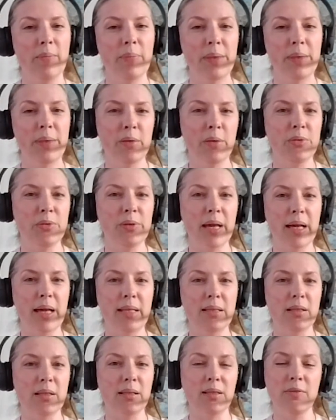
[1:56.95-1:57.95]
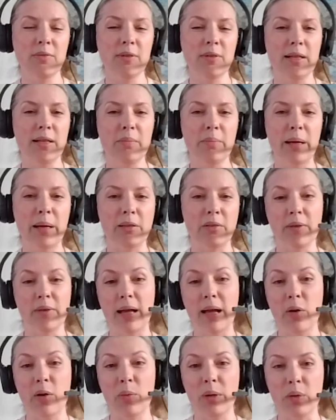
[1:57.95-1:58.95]
that also has a severe impact of
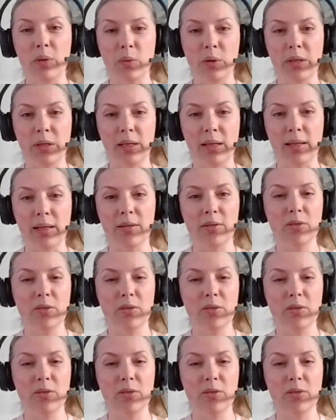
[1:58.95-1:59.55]
how we're working.